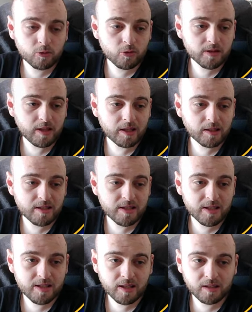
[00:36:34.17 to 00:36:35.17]
to start the
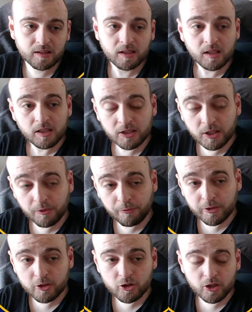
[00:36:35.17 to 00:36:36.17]
season. The
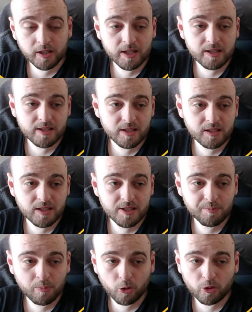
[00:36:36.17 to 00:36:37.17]
fixture against City,
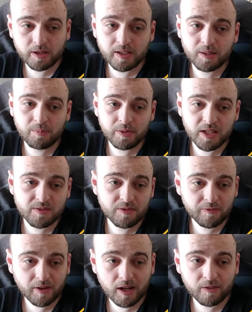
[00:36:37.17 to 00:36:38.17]
Sporting,
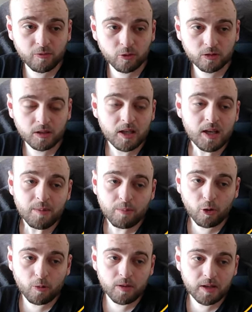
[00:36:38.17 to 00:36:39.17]
PSV Frankfurt,
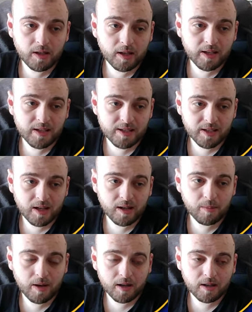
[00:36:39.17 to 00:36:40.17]
probably against
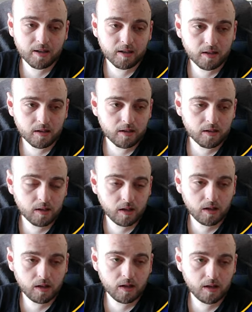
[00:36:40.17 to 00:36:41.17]
Karabakh
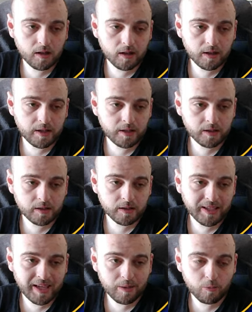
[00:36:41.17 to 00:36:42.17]
in
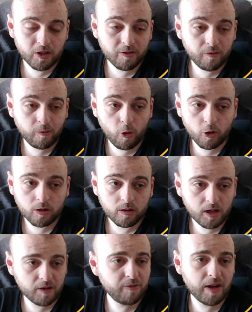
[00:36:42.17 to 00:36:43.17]
game week
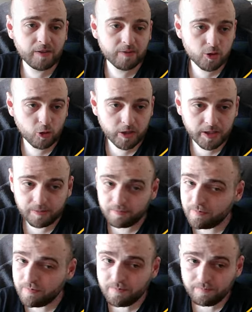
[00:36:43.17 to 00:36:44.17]
5, sorry.
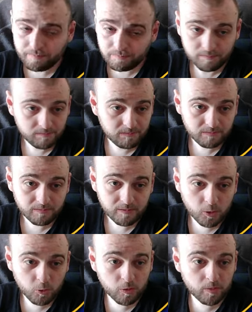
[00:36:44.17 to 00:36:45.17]

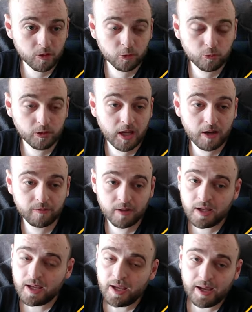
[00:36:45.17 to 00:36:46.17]
Will be good to have,
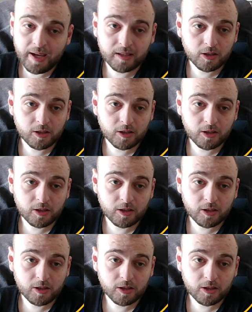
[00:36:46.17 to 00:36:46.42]
and